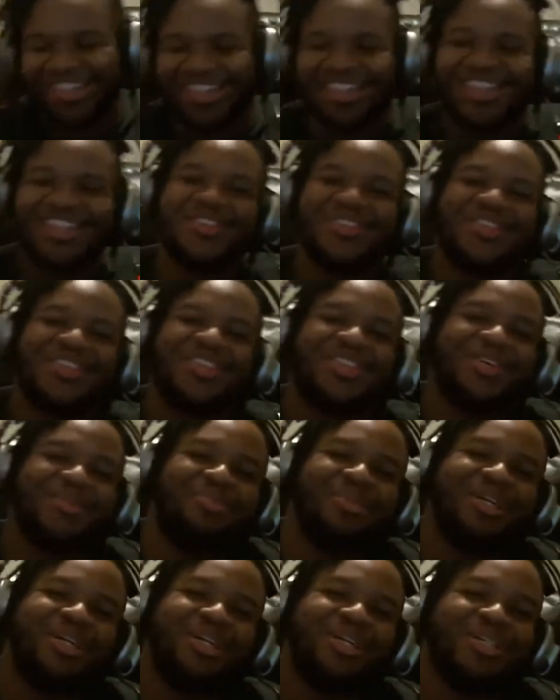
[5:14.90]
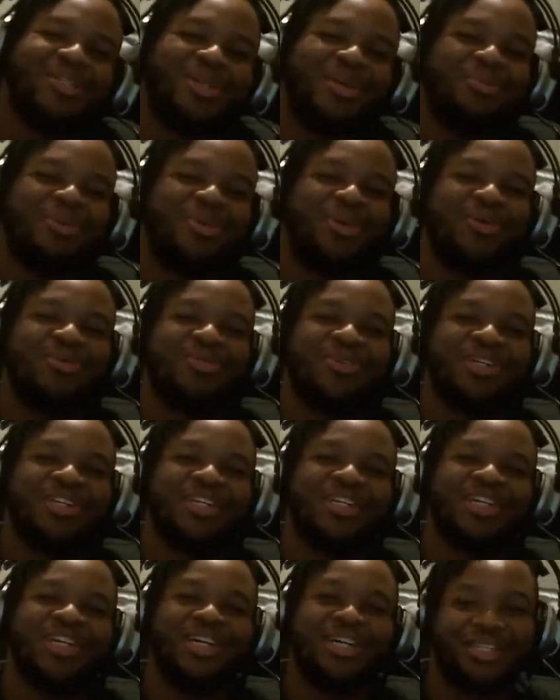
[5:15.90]
you think they'll pick Trump over
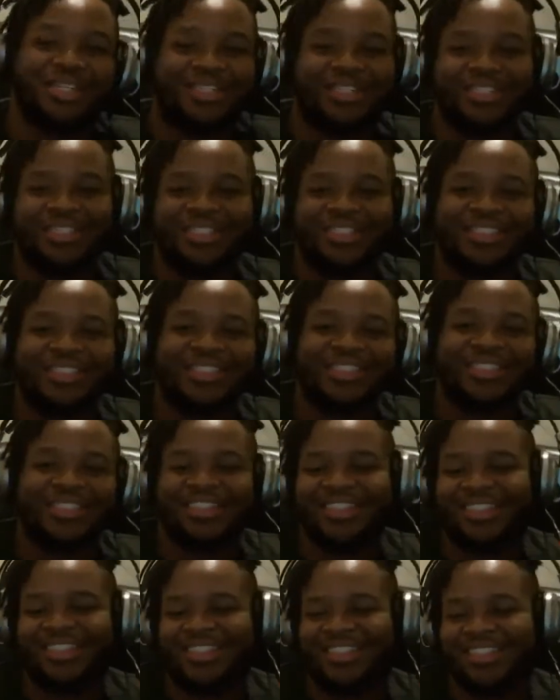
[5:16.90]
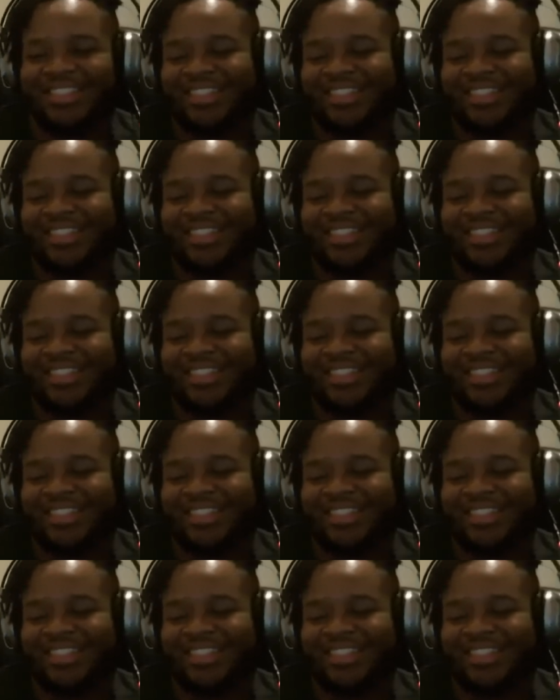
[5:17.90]
God? They